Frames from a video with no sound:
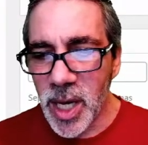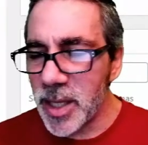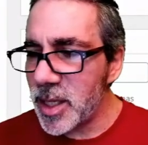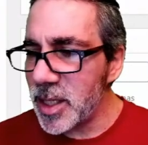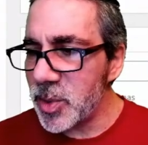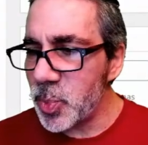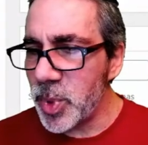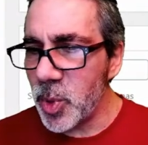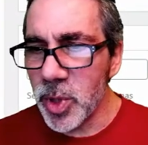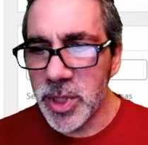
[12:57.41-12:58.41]
then it'd be
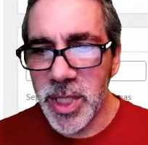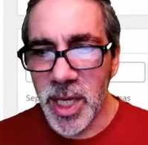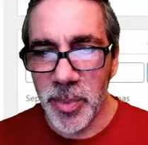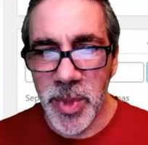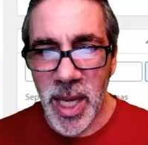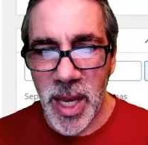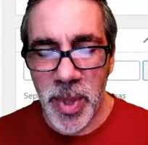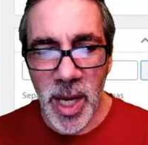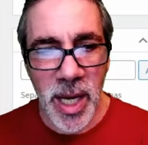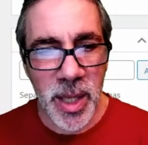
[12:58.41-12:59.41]
worth setting up the
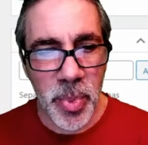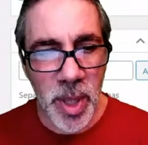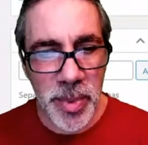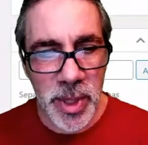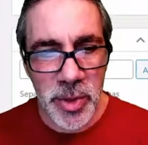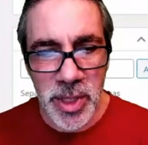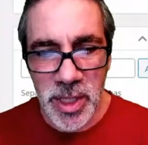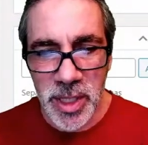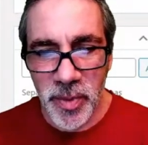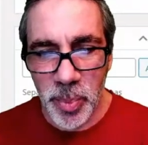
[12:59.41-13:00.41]
API and probably using a
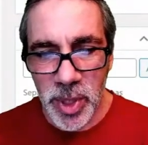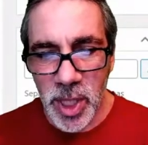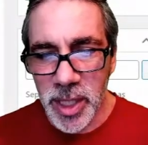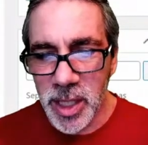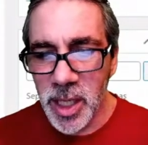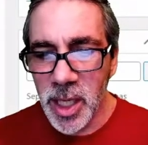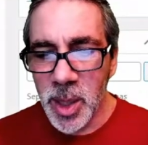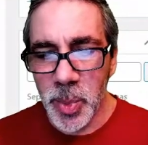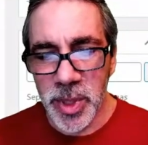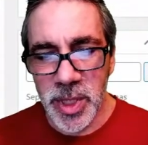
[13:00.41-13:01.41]
different plugin,
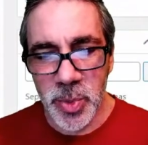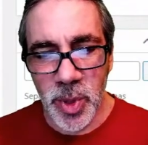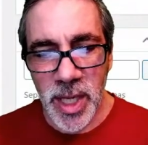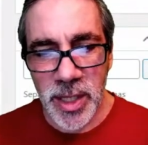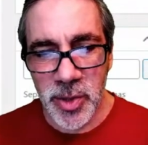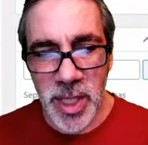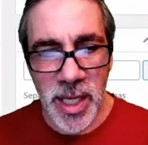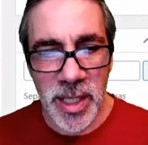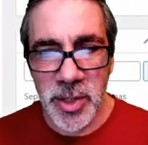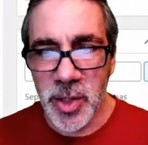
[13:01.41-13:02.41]
but this will actually get you
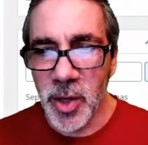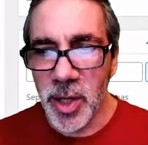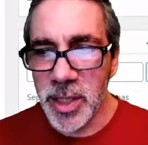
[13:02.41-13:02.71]
started.